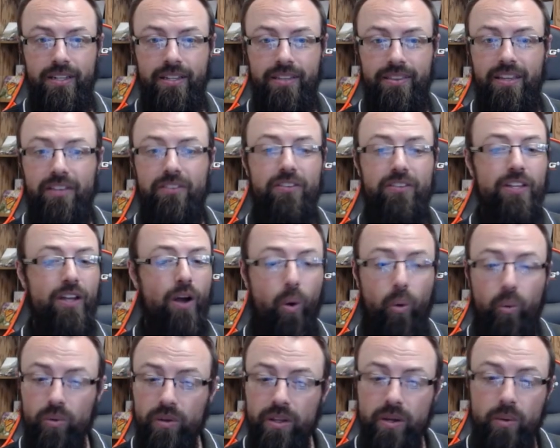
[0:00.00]
That's the
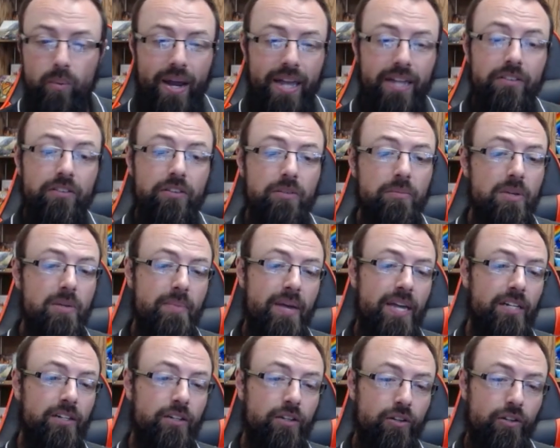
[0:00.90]
only way to be
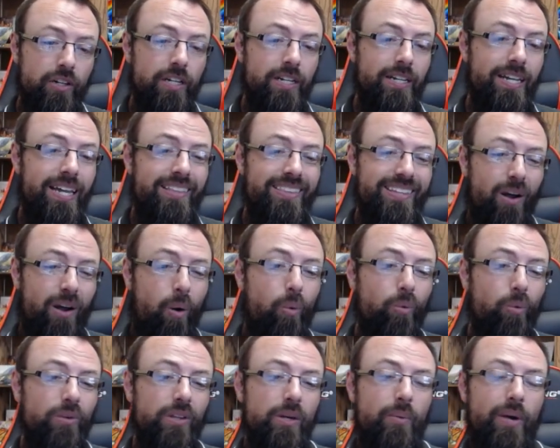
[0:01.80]
made good and the
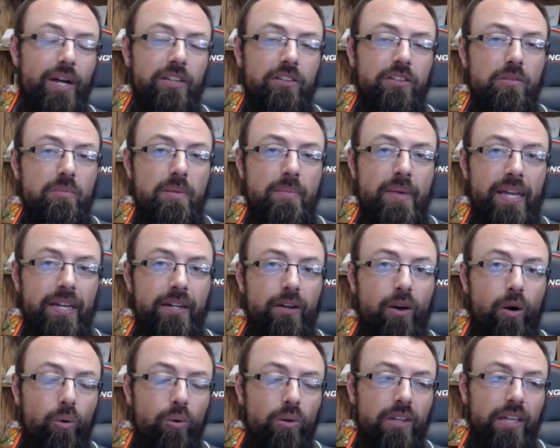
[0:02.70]
only way to be made
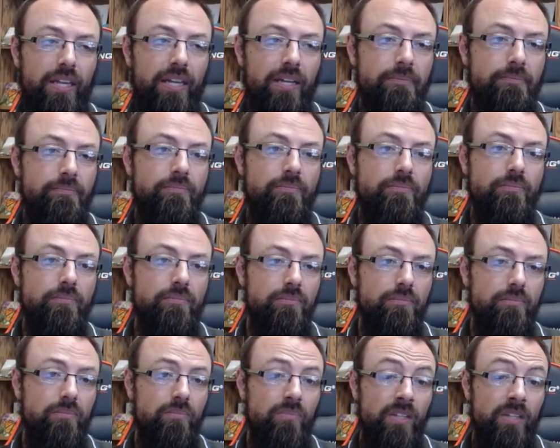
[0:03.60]
holy
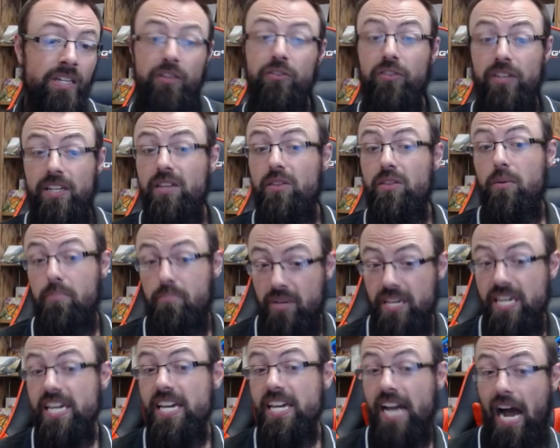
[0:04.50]
is to either
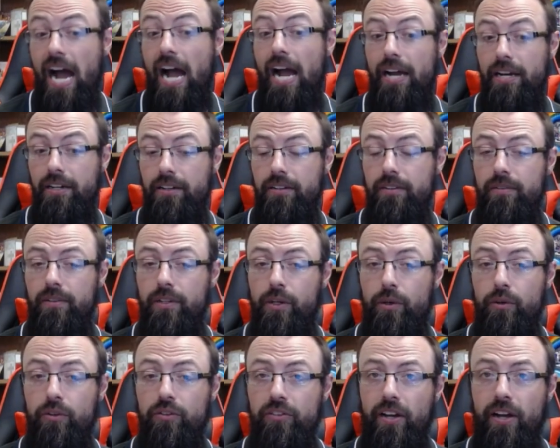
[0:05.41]
be God
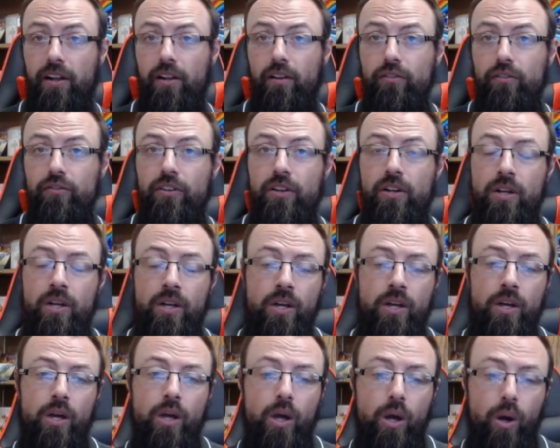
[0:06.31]
yourself
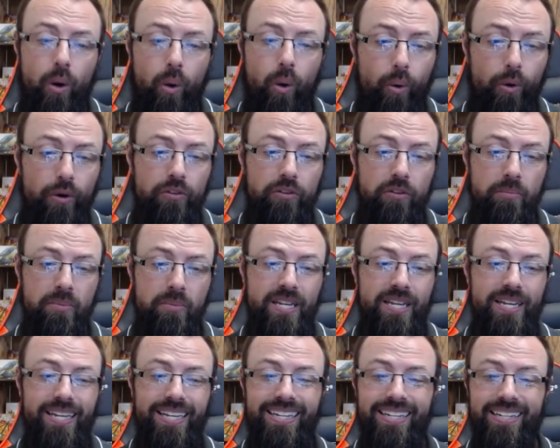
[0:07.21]
or to be
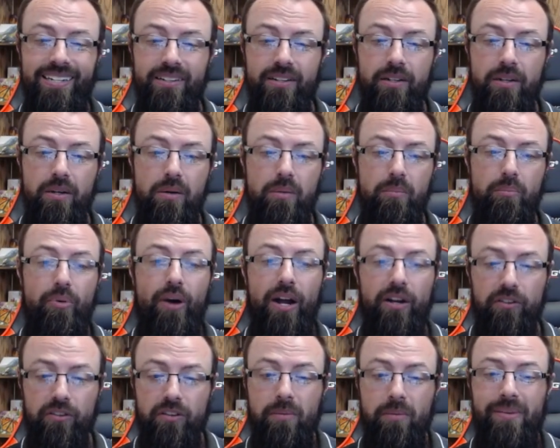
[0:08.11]
in
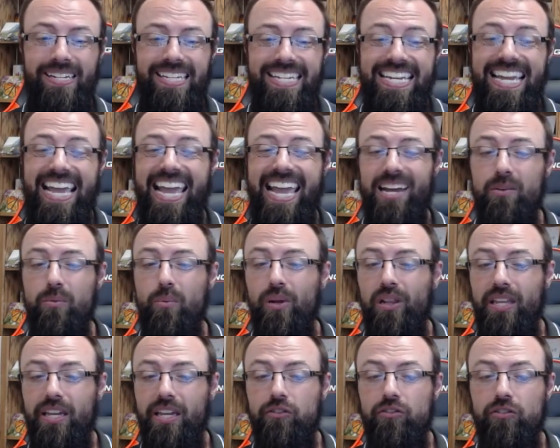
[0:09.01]
proximity and
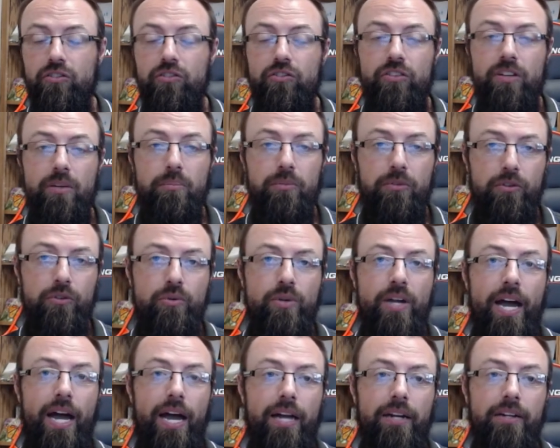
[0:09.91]
relationship to
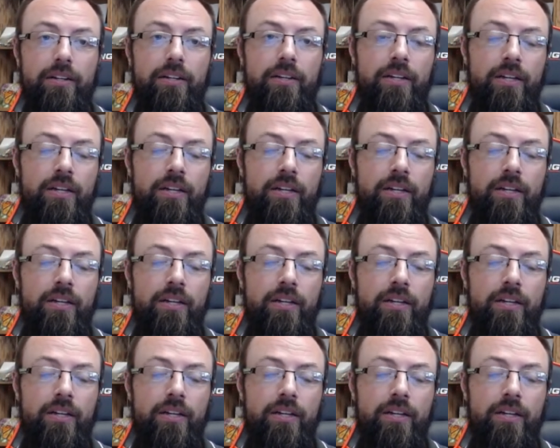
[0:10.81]
God.